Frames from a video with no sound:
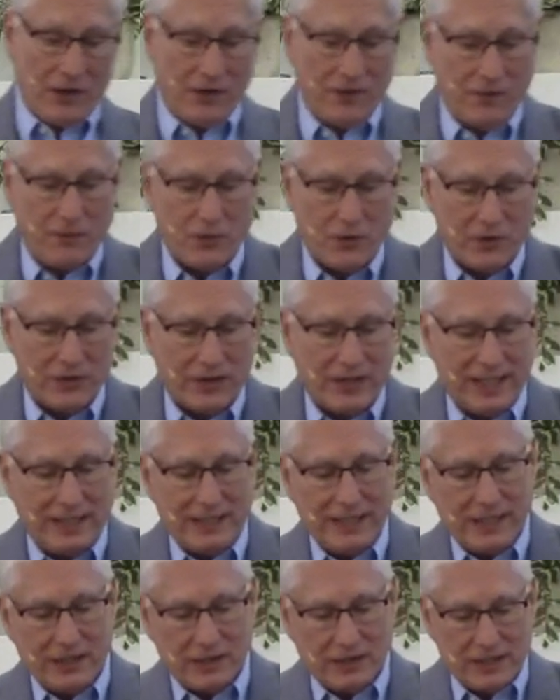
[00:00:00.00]
Fourthly,
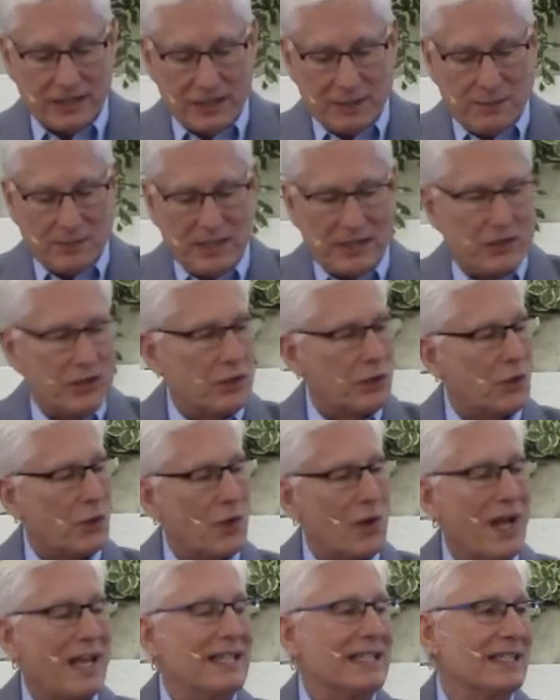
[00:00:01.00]
legalism is
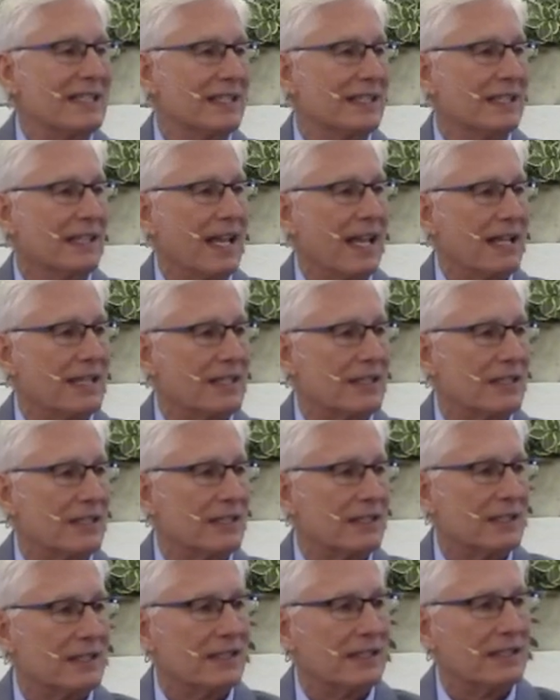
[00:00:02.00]

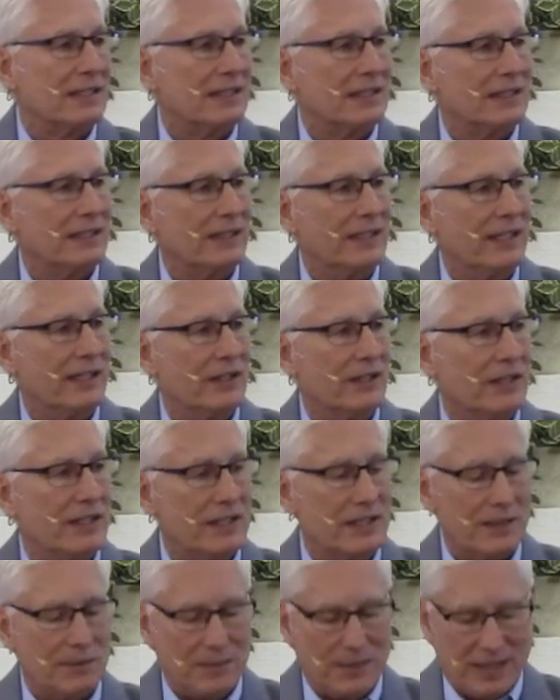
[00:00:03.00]
Christless.
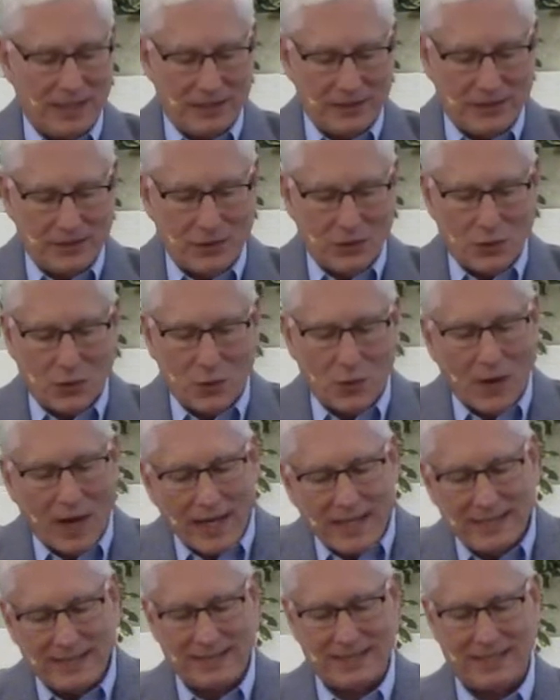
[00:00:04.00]
Legalism is
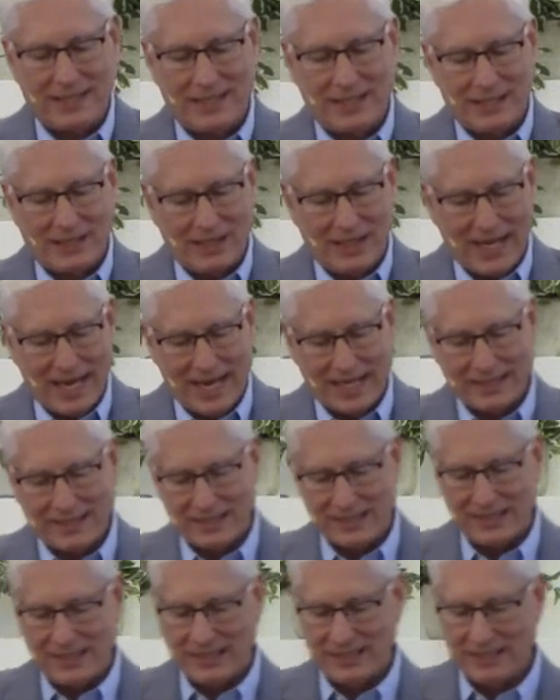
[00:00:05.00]

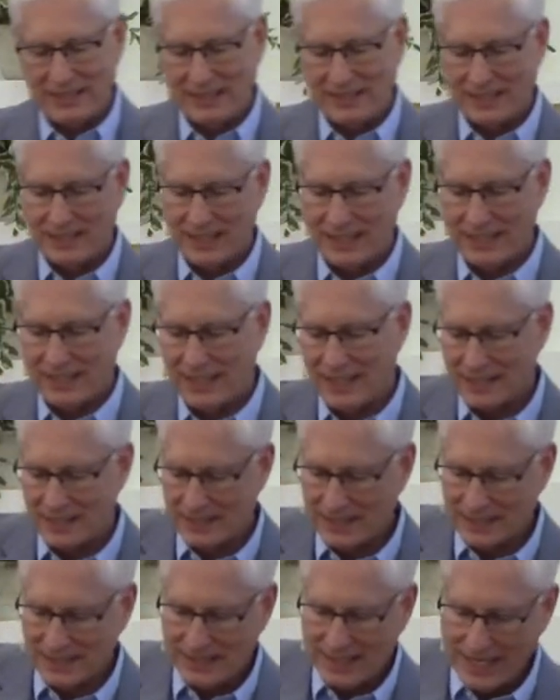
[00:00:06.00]
Christless. It
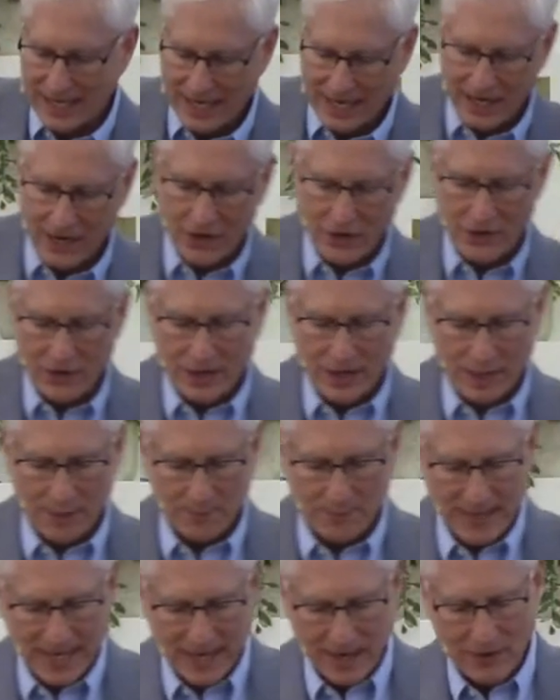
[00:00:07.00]
doesn't care
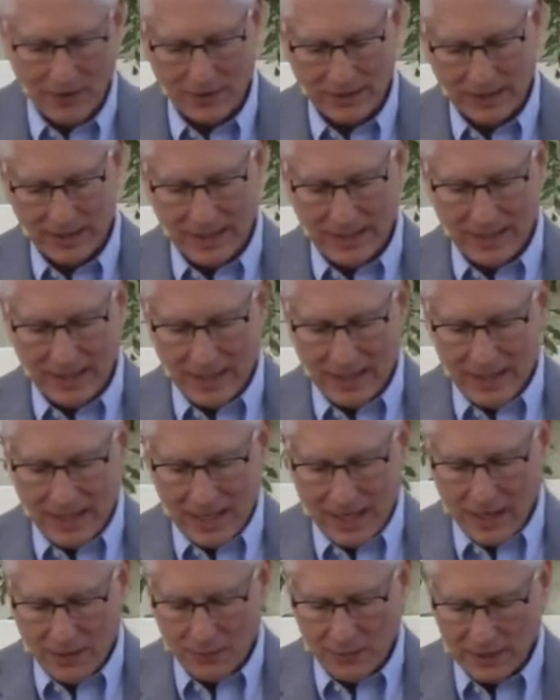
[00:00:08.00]
about
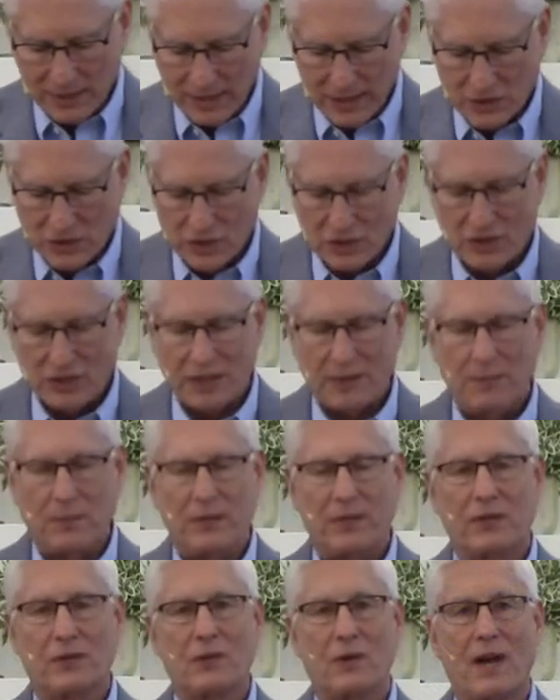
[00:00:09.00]
a relationship
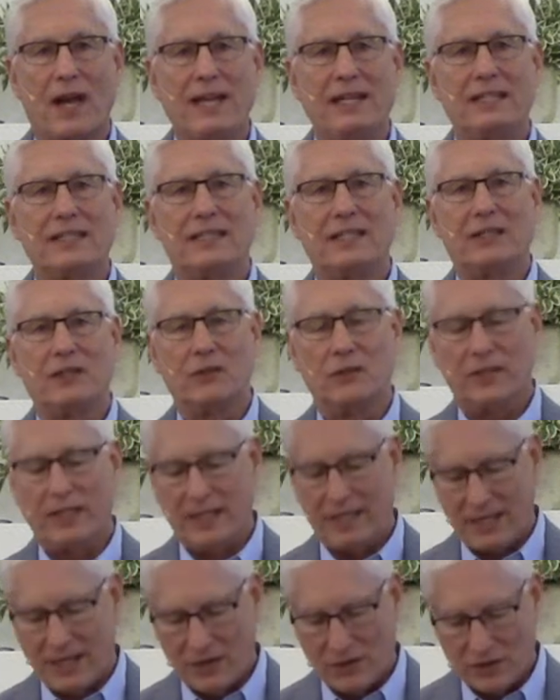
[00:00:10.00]
with Christ, it only
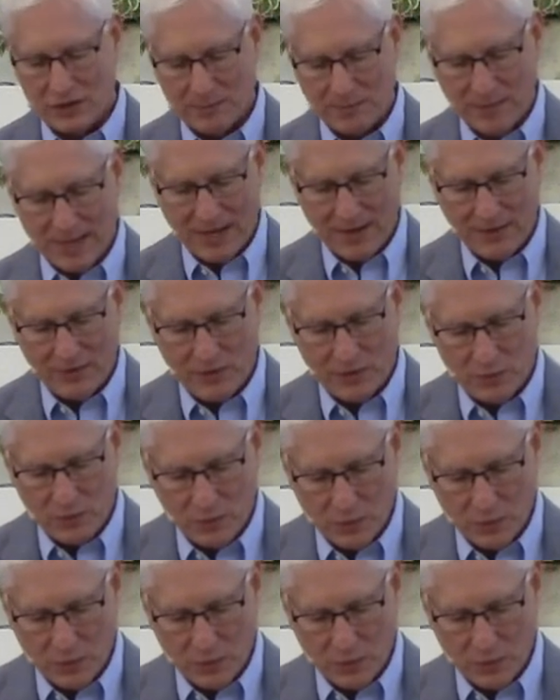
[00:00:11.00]
cares about the